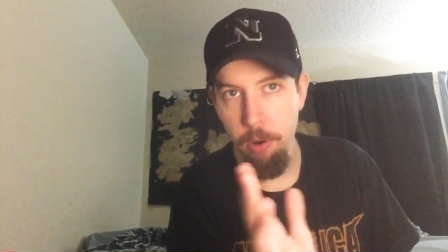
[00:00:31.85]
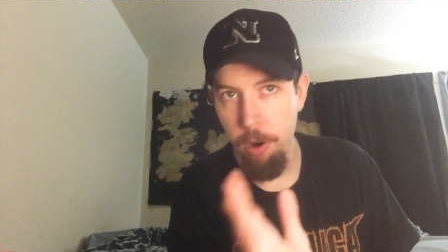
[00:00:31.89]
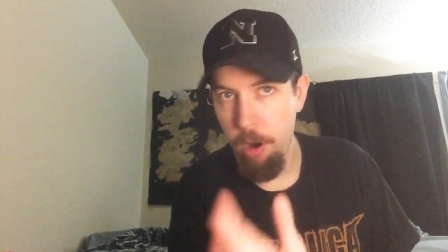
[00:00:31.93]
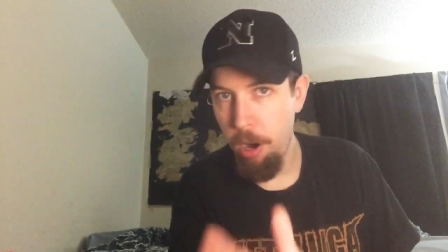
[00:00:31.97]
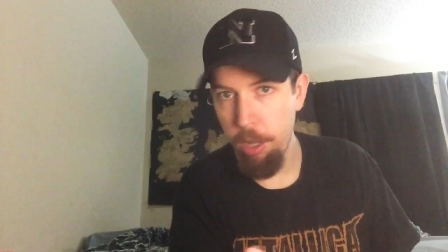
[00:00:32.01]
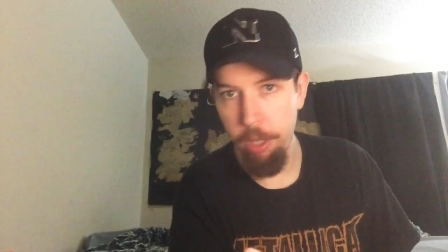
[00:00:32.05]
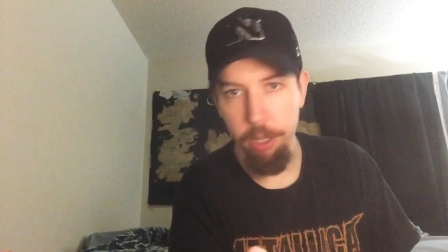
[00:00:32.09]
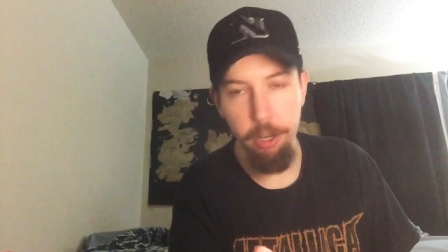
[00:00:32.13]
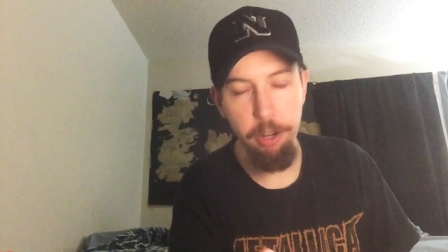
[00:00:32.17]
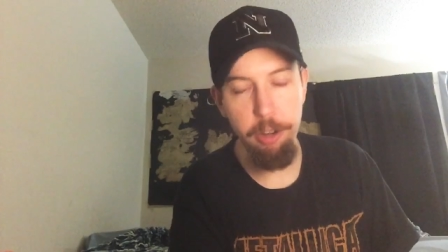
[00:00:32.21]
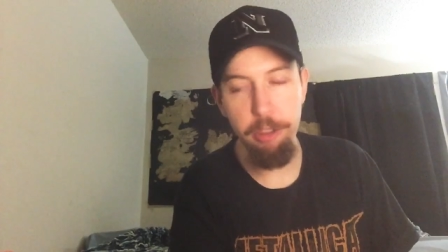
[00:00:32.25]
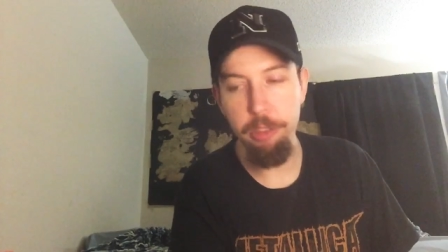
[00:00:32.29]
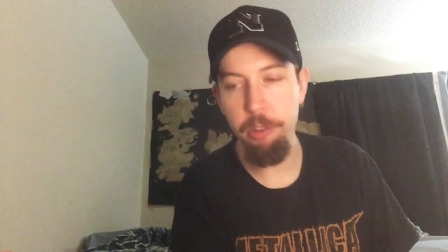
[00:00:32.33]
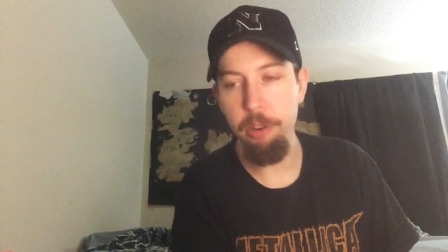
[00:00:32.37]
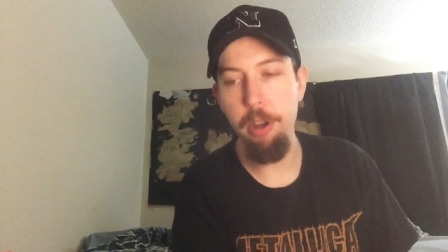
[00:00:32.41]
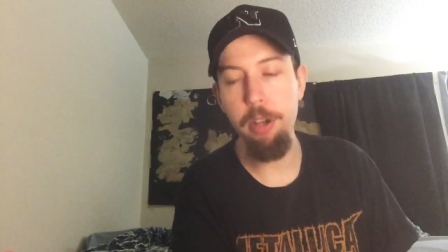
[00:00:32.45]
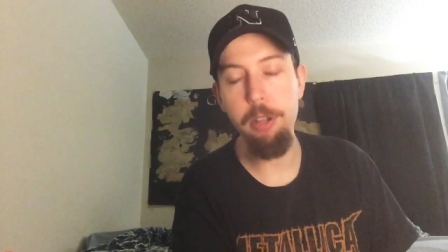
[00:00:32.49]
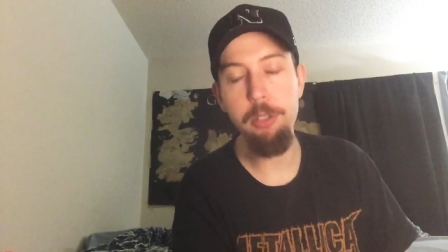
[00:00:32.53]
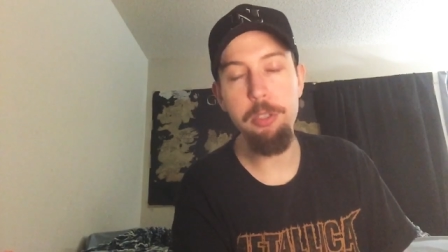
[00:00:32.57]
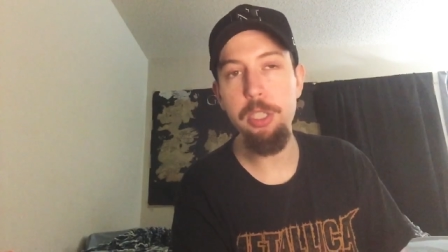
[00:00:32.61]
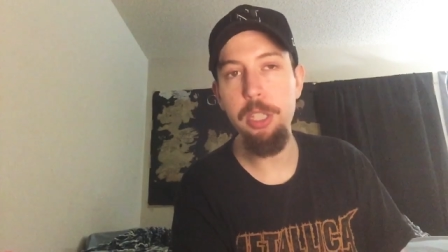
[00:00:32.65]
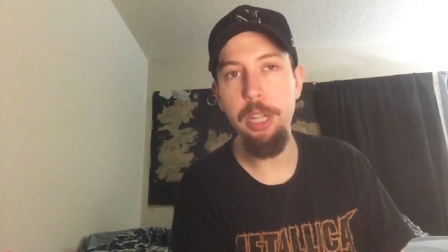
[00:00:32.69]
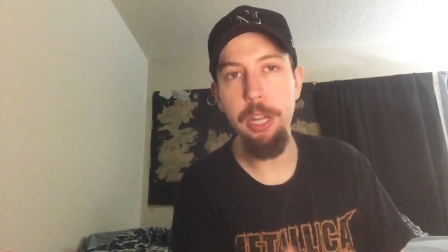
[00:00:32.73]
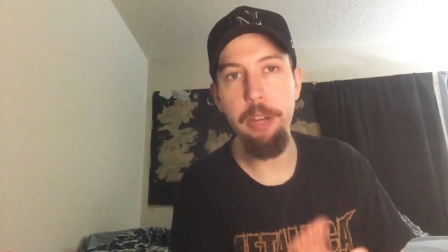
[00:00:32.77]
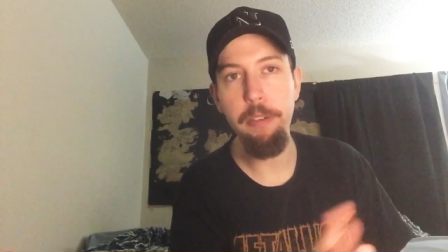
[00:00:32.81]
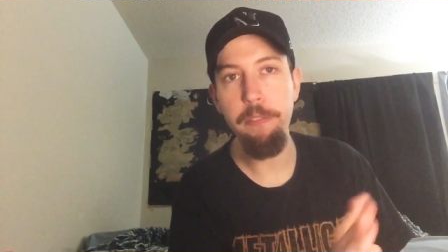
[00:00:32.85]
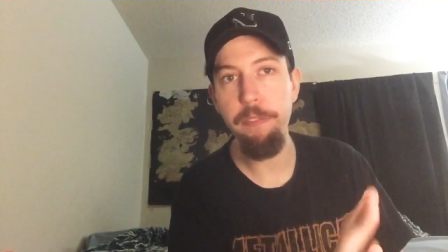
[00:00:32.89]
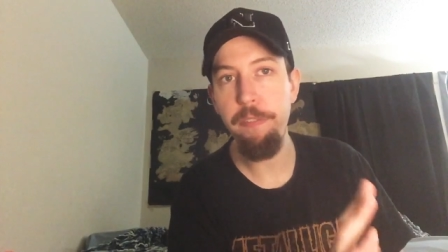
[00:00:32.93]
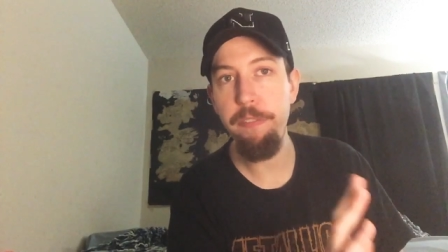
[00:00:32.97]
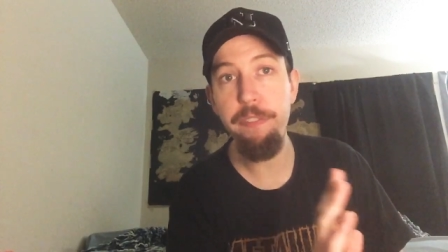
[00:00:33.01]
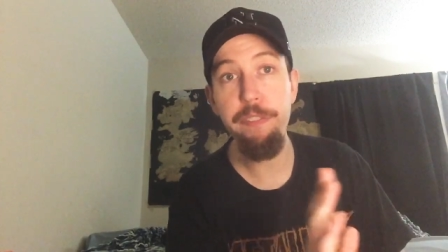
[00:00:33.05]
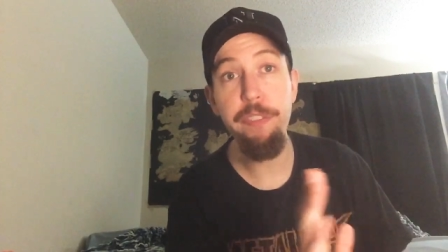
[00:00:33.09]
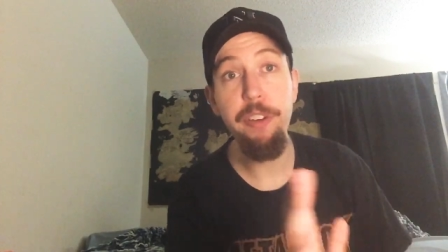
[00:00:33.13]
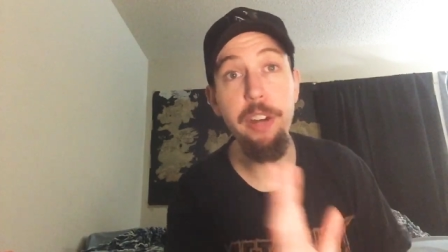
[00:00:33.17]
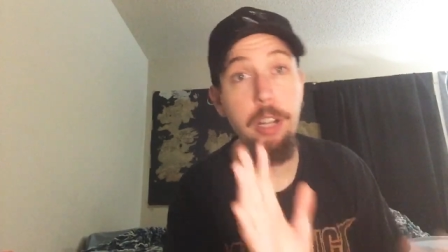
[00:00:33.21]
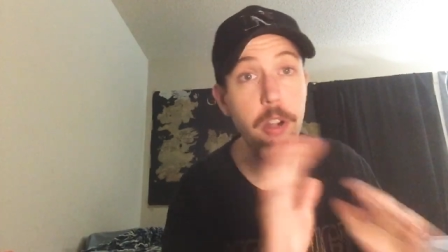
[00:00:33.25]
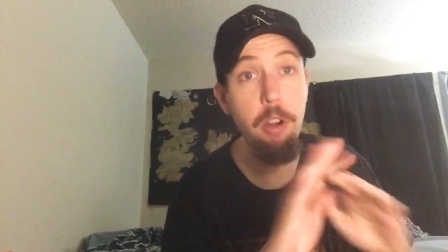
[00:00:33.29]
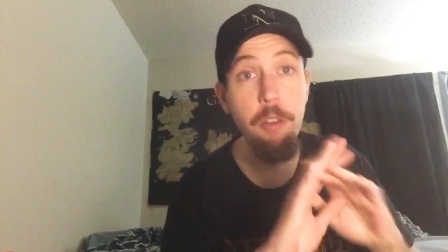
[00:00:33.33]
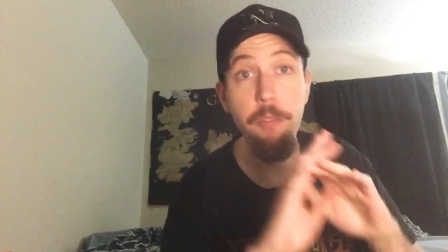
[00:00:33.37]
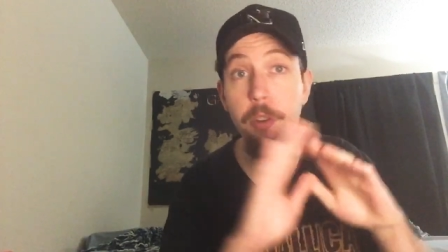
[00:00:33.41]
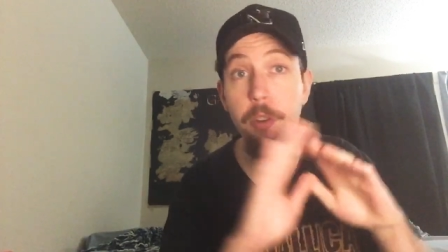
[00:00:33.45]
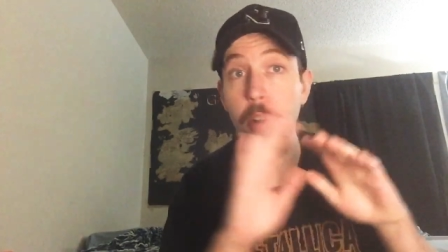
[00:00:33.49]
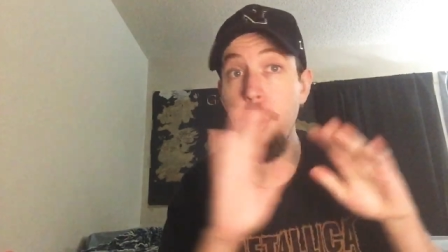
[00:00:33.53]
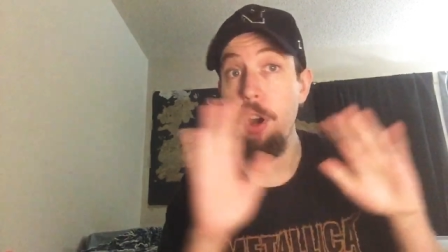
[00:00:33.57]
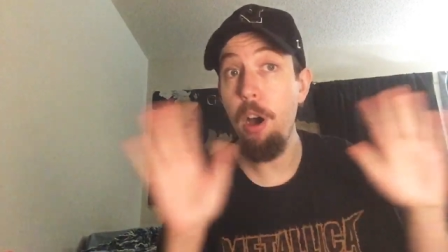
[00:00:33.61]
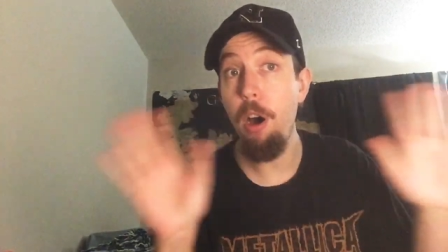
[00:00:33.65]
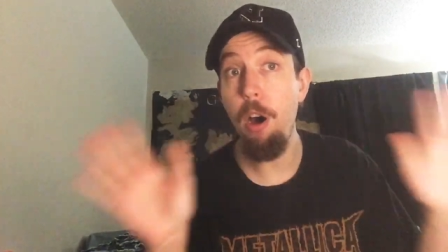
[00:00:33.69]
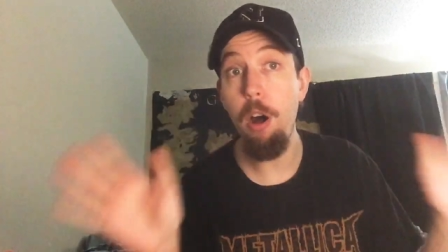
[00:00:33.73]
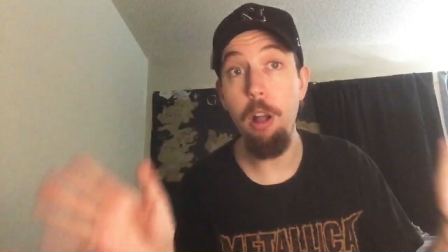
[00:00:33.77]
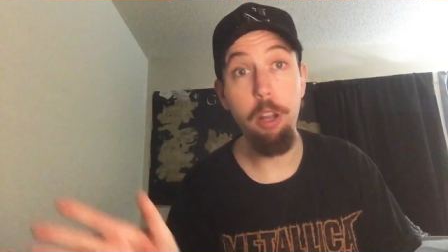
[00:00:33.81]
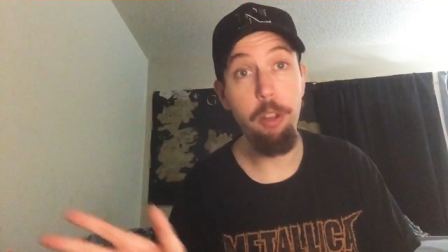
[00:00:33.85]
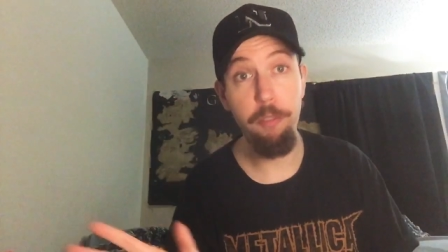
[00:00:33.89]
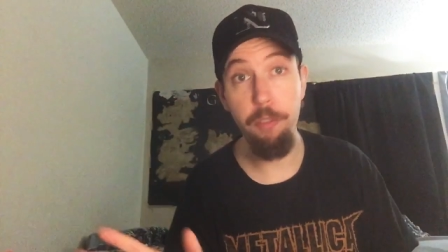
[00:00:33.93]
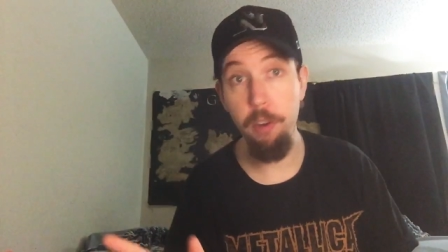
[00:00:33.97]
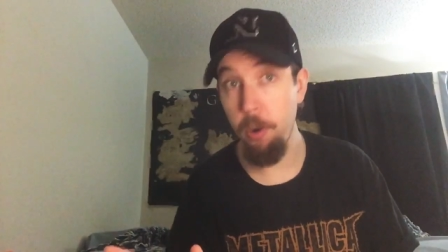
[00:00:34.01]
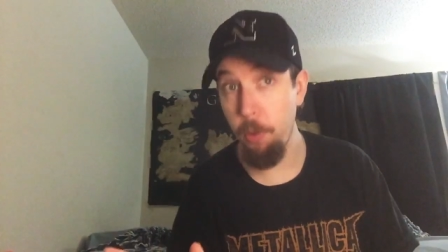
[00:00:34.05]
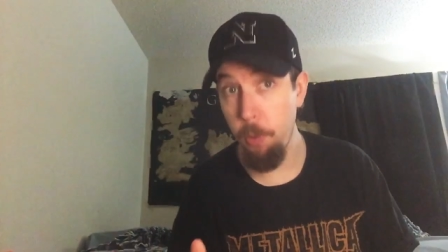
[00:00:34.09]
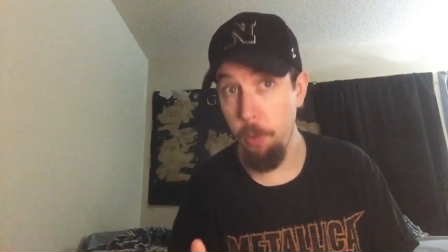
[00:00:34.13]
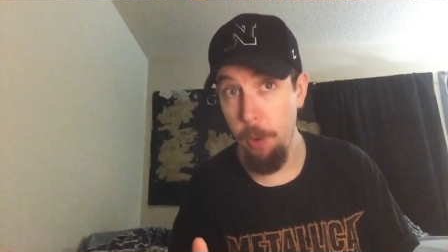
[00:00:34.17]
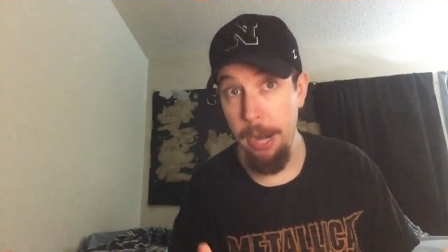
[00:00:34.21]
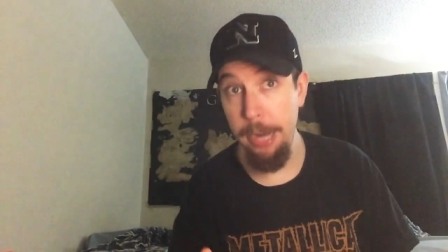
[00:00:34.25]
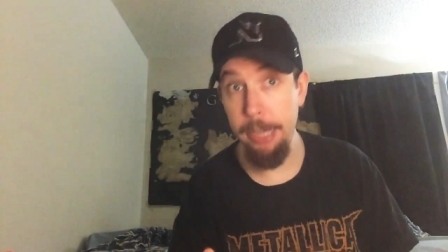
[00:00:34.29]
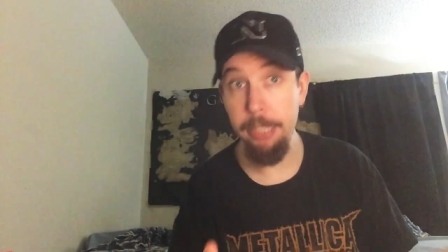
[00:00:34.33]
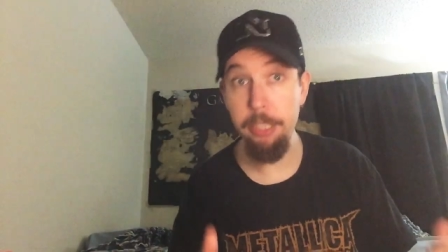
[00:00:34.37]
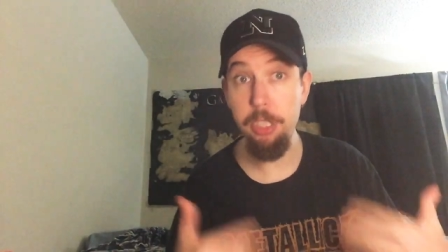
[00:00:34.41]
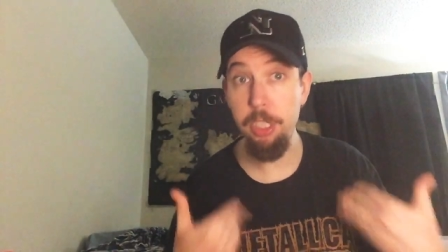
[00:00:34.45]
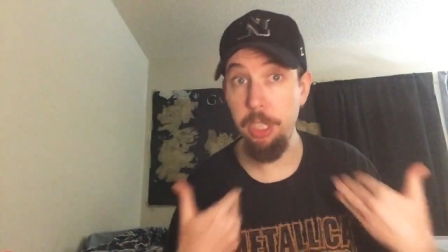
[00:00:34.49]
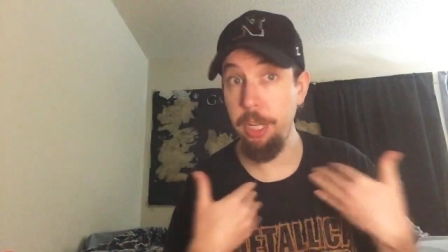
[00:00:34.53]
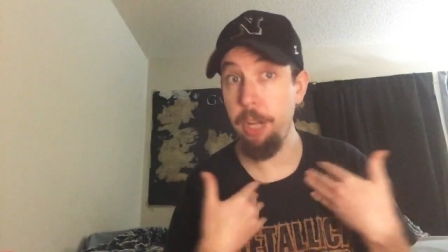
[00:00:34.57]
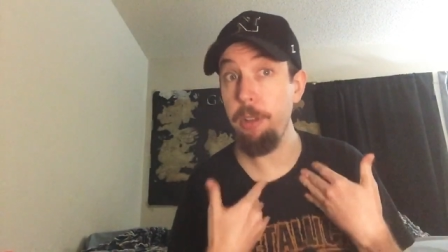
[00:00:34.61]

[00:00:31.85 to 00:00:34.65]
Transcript: all our throats and fuck over all of our rights.